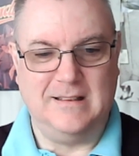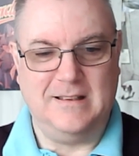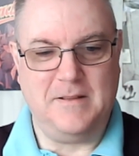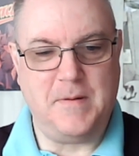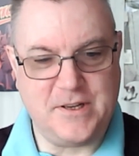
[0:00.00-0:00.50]

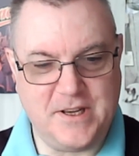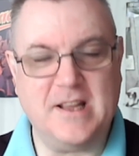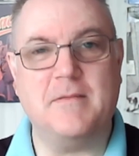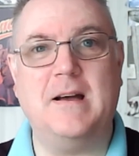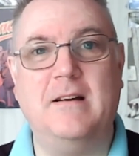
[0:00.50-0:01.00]
The best thing
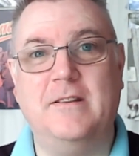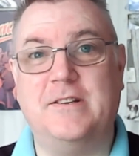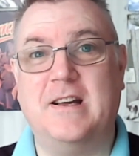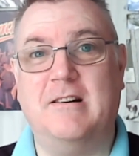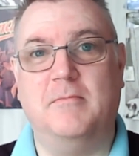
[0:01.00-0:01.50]
about this
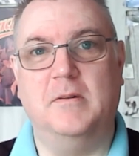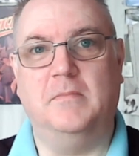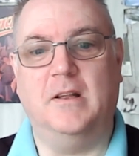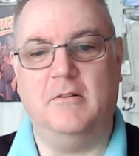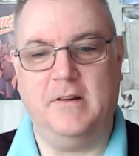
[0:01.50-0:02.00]
album,
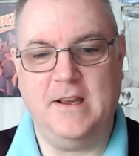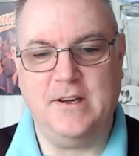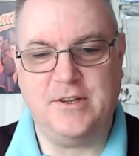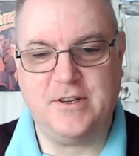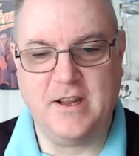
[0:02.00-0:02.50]
though, is
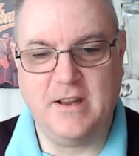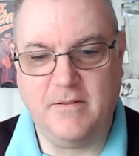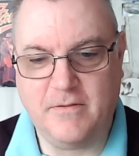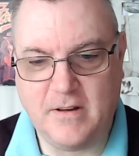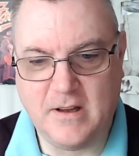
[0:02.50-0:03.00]

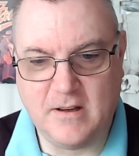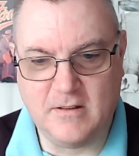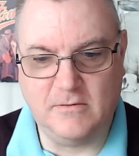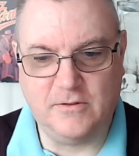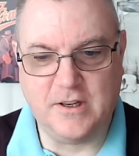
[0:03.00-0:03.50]
Steve
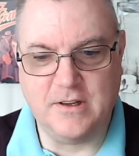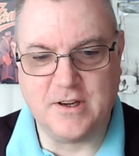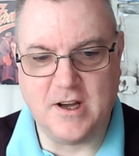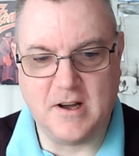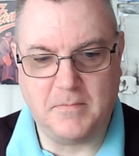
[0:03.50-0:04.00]
Howe's
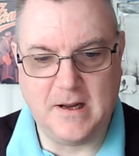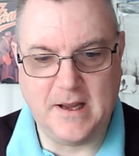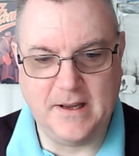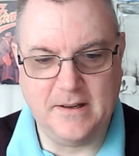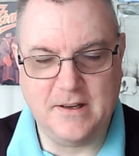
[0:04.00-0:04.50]
guitar
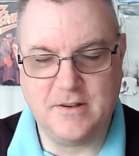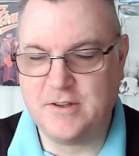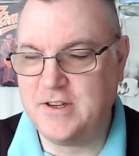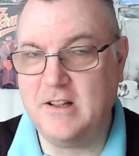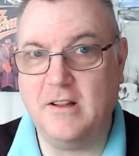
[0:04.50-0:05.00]
playing.
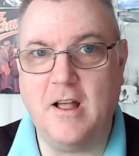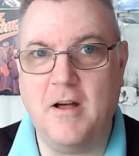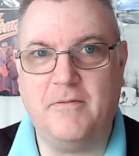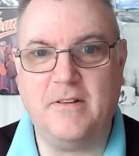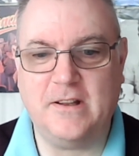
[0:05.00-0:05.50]
Still a
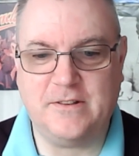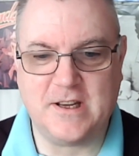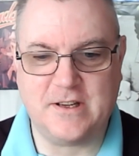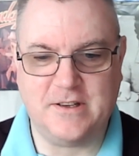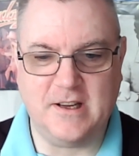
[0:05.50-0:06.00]

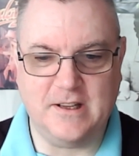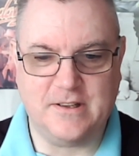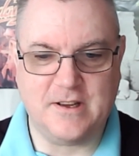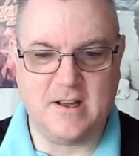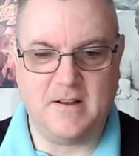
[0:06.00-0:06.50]
fantastic
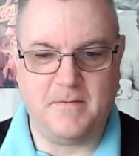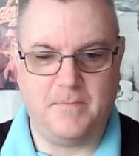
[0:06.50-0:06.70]
guitar